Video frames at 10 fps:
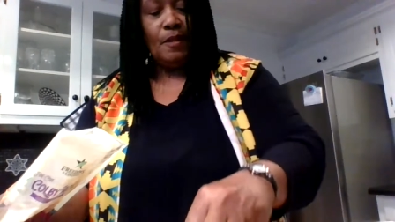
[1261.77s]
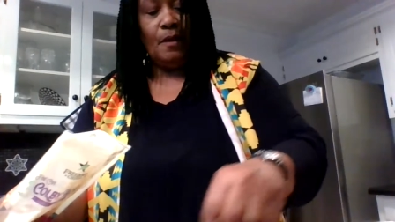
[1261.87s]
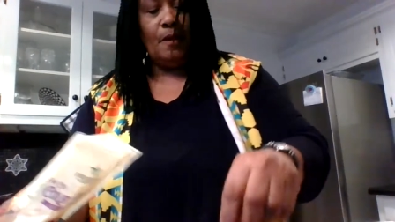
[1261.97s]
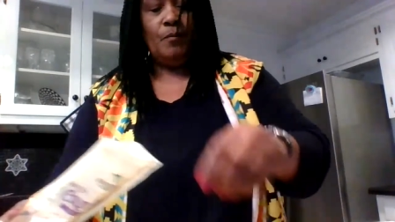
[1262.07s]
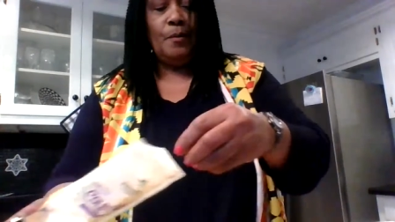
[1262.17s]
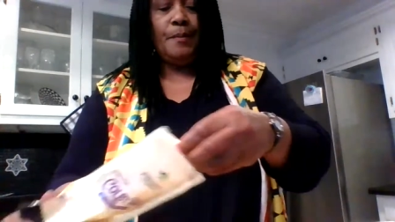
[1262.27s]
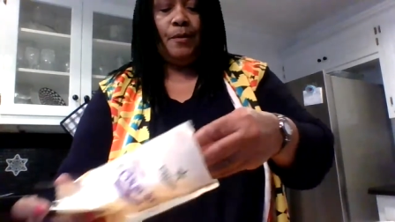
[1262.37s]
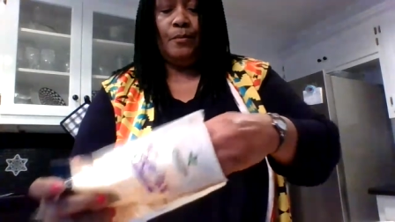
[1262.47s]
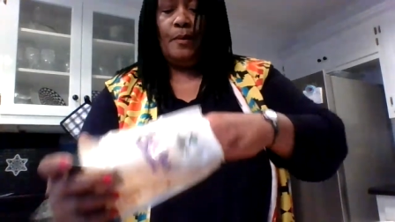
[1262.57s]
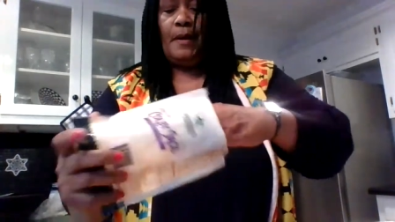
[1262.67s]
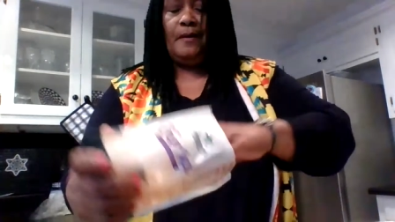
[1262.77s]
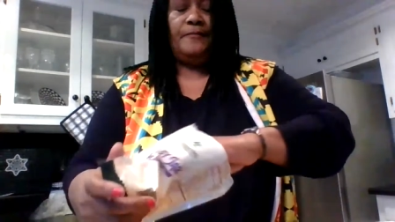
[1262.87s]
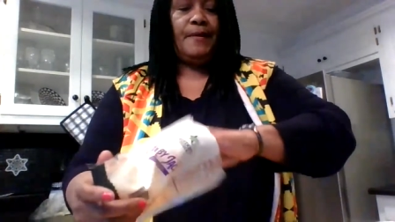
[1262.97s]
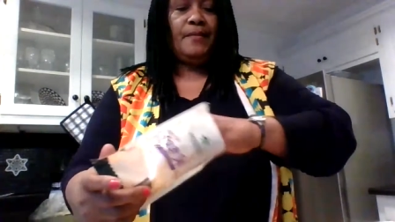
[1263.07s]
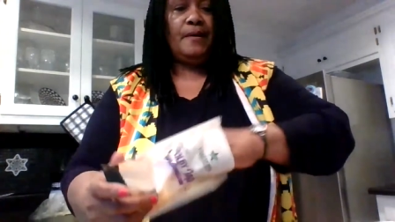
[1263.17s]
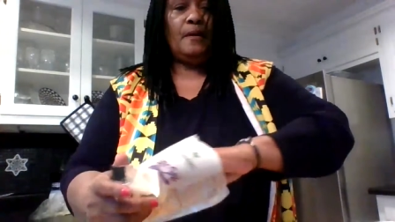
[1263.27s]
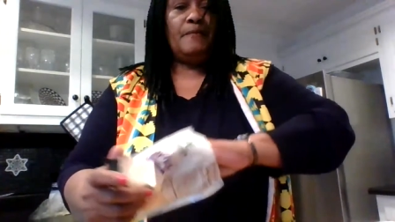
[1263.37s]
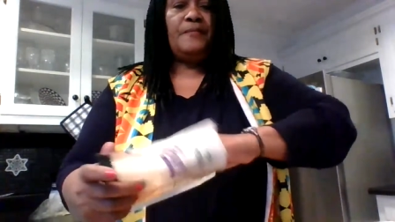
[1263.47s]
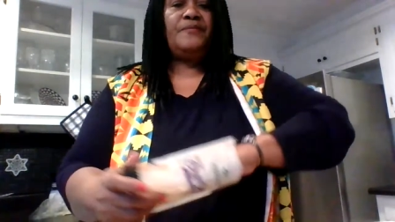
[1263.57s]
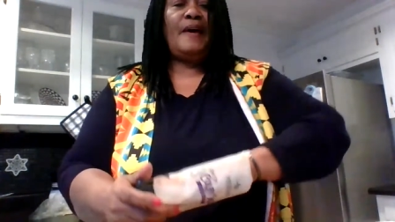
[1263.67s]
It will be ready for the
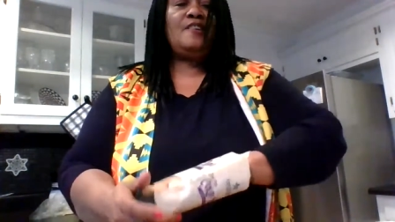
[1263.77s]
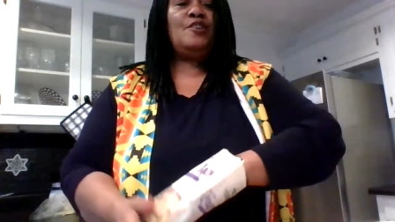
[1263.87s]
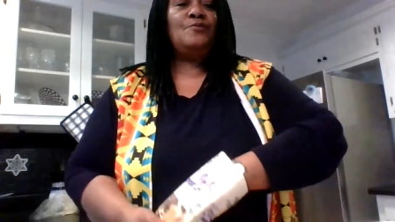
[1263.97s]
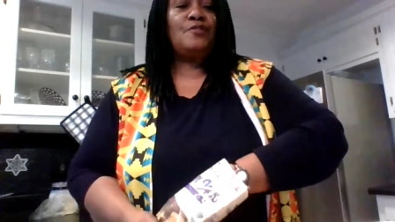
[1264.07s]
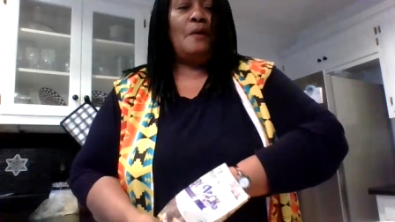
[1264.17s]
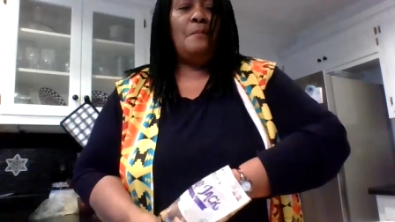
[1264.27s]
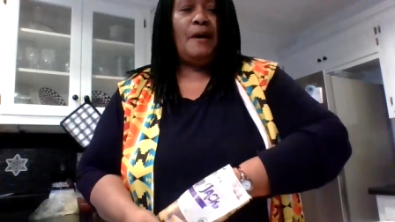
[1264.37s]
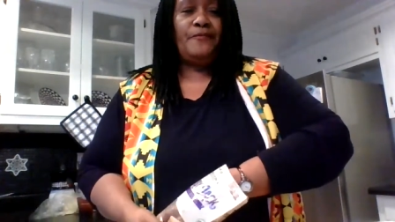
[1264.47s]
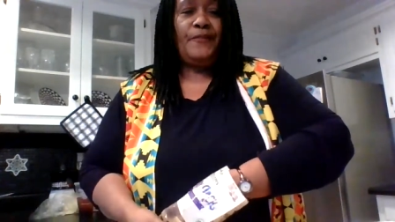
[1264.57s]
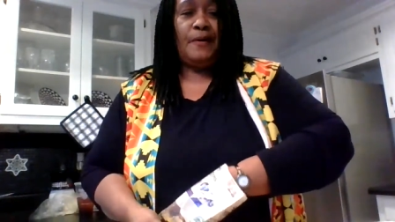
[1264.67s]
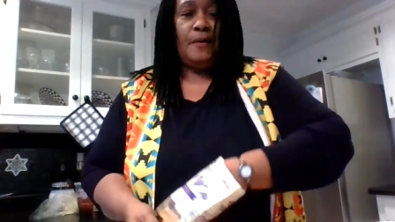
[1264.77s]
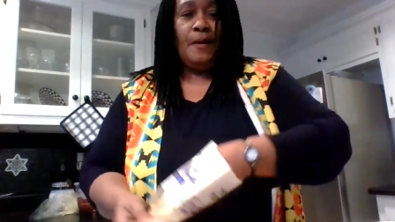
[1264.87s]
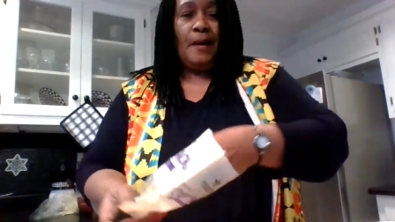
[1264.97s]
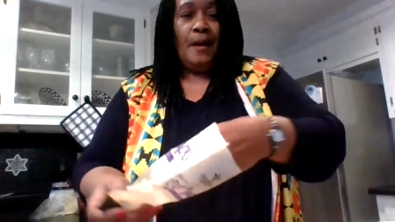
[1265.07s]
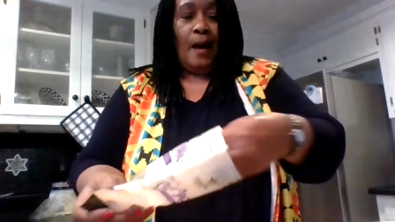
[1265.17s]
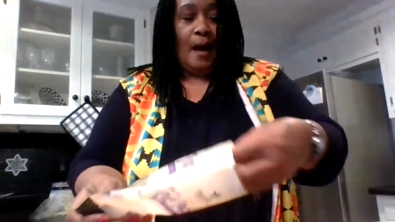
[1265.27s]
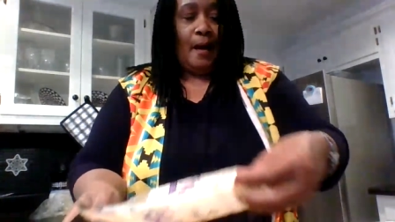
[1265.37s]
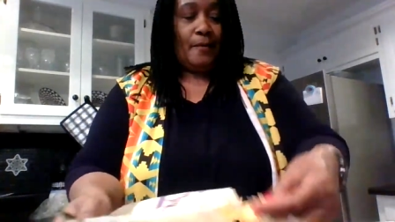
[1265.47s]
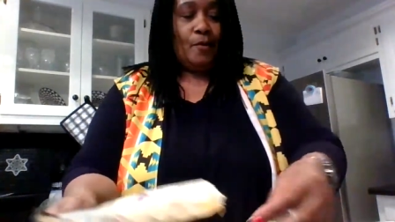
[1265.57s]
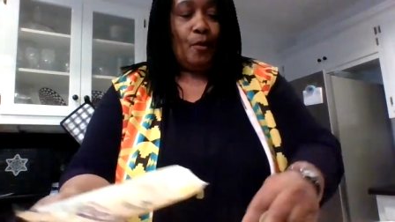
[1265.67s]
oven. Thank you so much for,
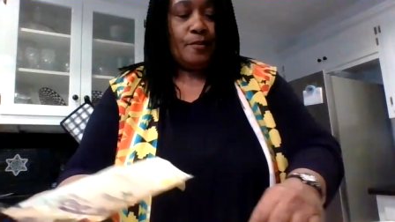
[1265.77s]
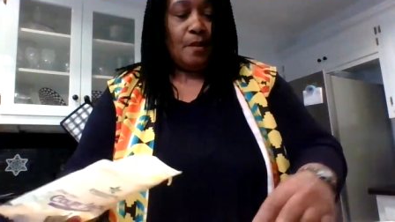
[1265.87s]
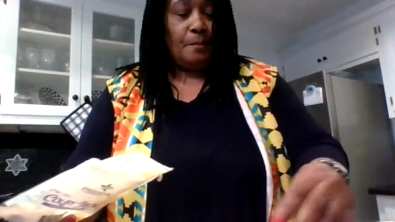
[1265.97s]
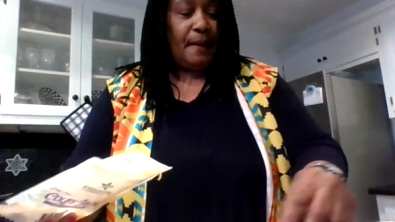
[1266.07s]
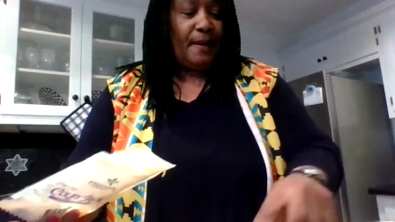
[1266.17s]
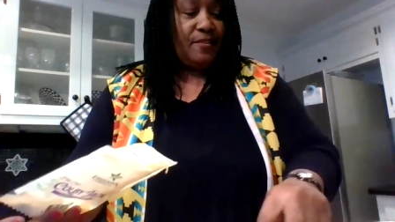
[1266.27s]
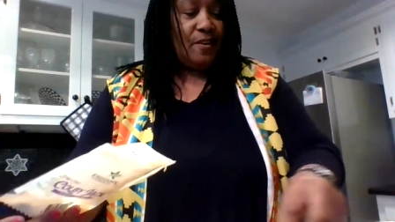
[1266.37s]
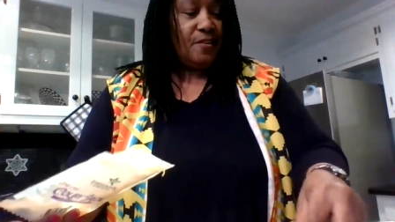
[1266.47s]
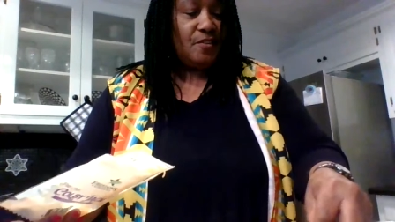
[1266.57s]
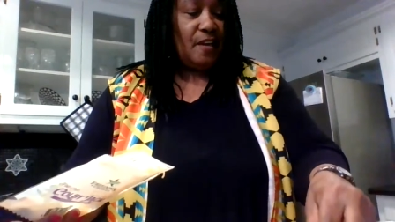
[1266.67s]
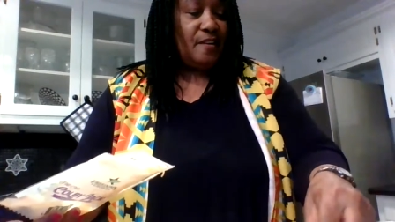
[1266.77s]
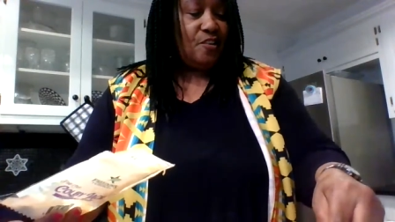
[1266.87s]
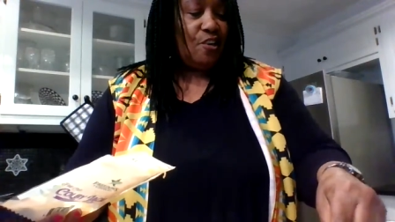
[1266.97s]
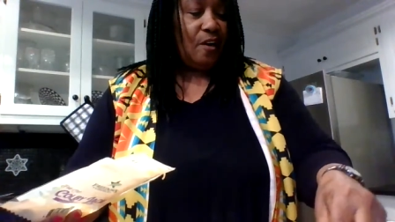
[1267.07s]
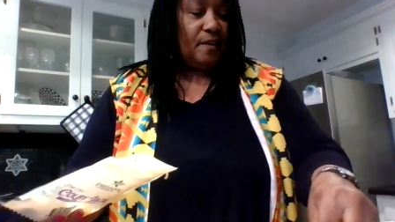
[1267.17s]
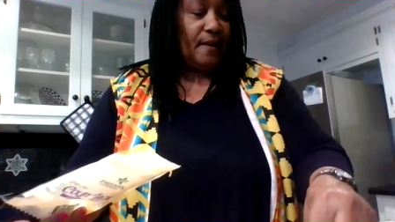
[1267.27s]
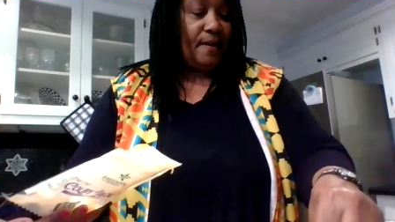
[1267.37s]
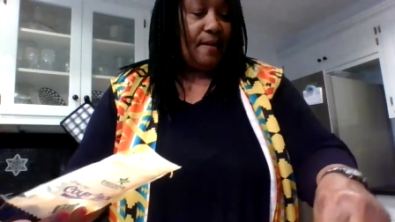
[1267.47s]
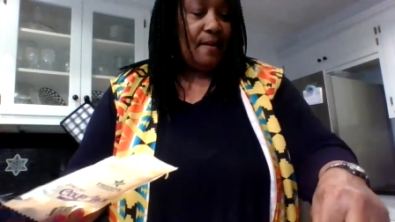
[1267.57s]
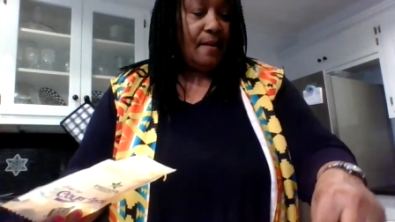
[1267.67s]
it's a blessing to see this young
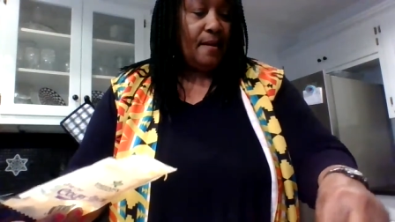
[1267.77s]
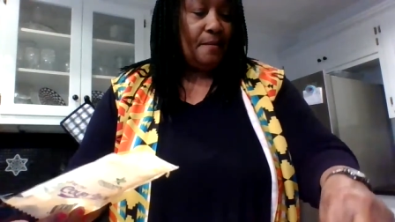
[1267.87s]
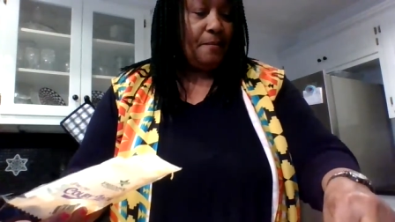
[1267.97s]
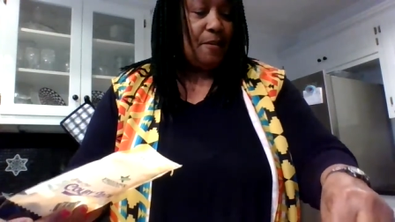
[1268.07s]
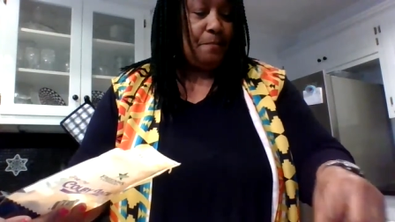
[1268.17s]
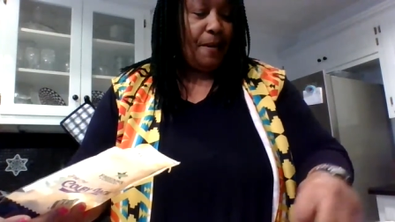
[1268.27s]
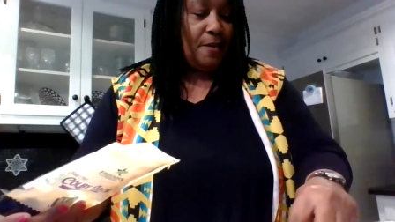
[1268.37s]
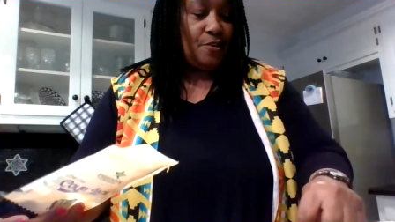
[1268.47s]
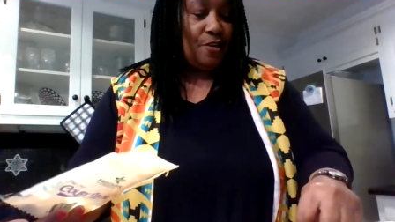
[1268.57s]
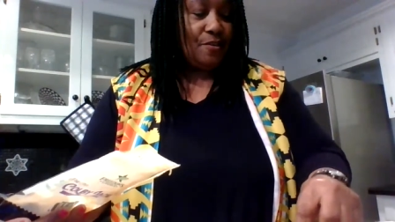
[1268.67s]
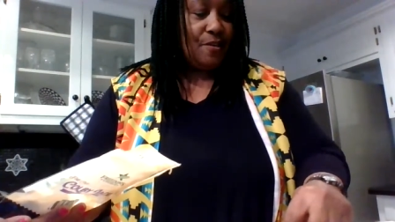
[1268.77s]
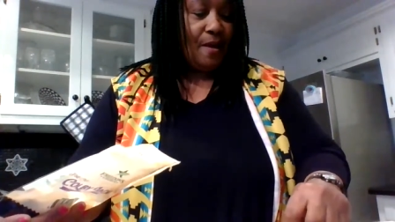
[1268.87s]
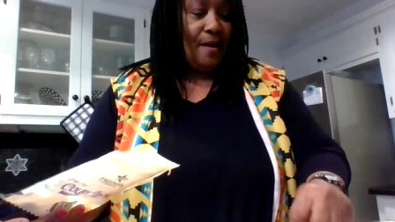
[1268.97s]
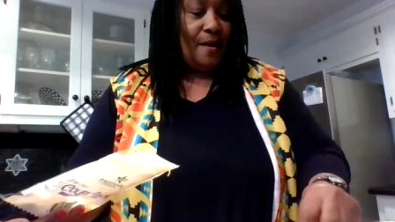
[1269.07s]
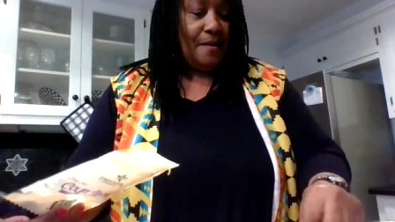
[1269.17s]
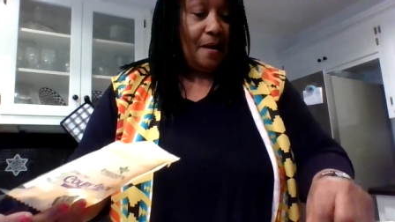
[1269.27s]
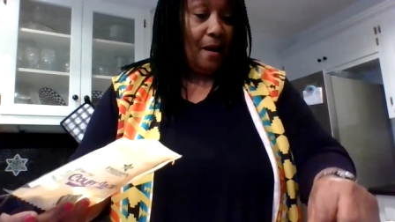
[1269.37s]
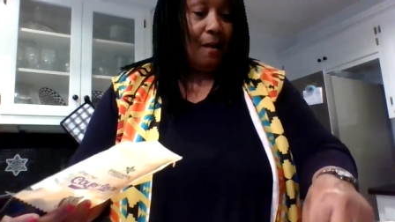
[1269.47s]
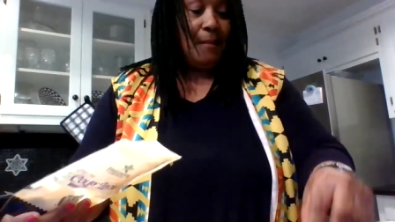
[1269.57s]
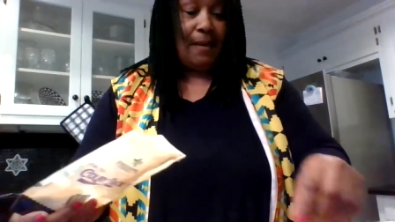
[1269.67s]
lady, Miss Peaches,
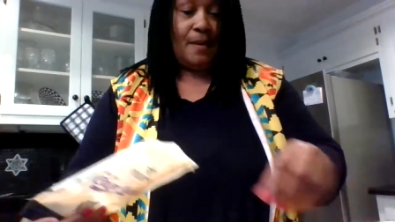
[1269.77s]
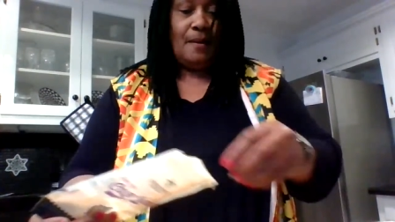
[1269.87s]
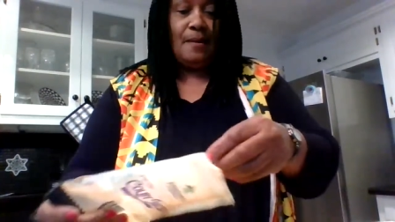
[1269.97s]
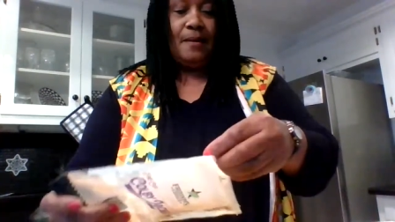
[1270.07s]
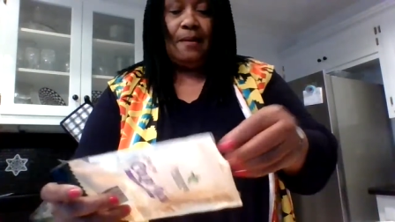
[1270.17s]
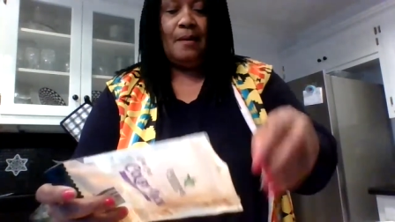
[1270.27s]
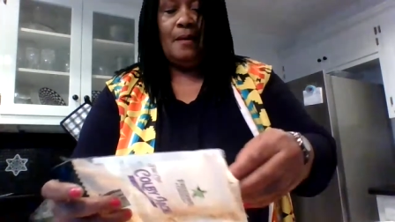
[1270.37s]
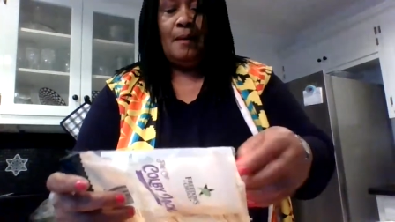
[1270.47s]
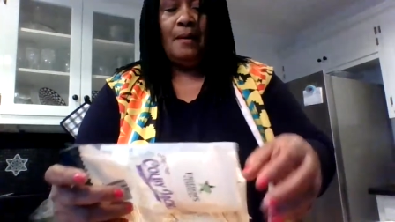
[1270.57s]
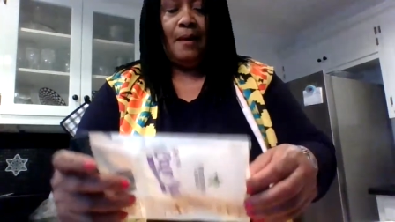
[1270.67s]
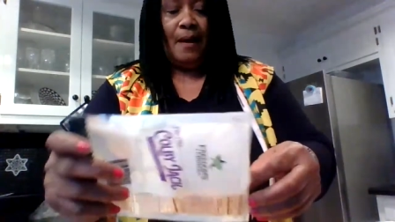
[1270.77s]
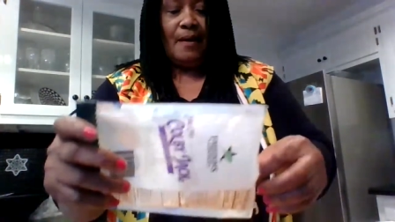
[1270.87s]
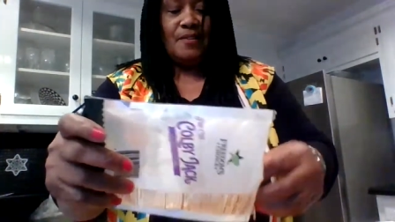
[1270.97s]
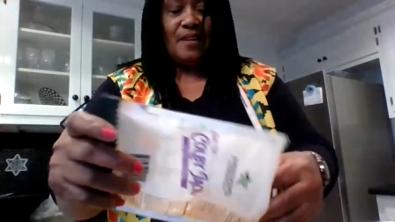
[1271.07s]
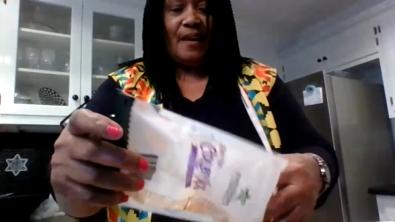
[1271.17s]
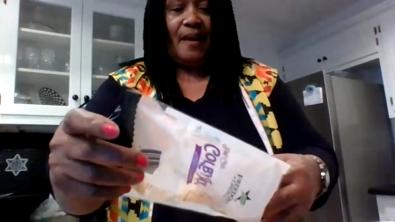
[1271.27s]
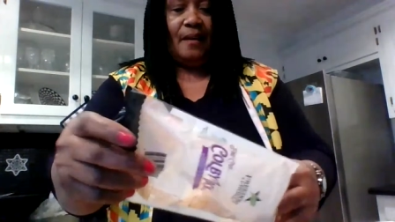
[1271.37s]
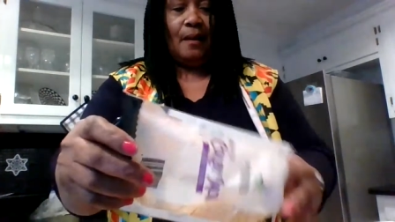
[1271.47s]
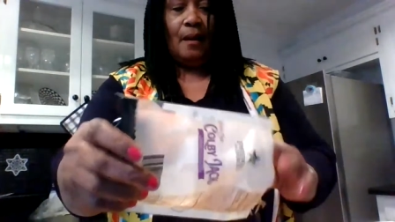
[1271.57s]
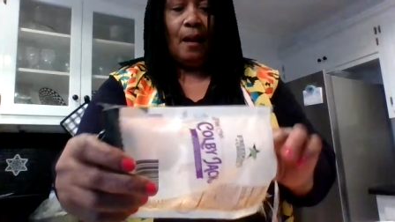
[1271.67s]
come in and say
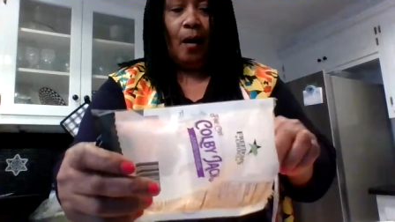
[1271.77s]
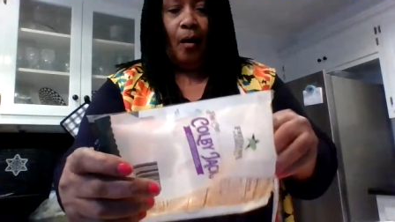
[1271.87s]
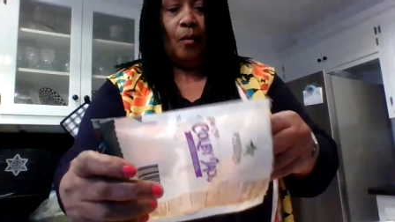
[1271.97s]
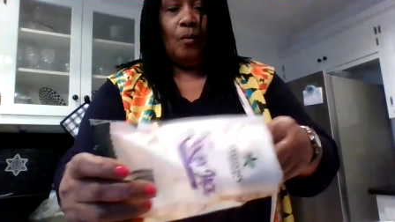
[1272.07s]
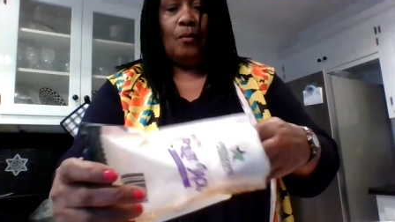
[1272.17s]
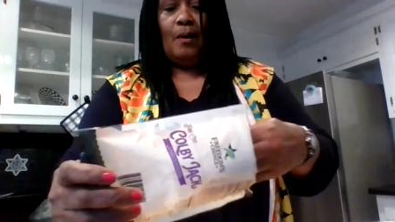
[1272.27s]
hello.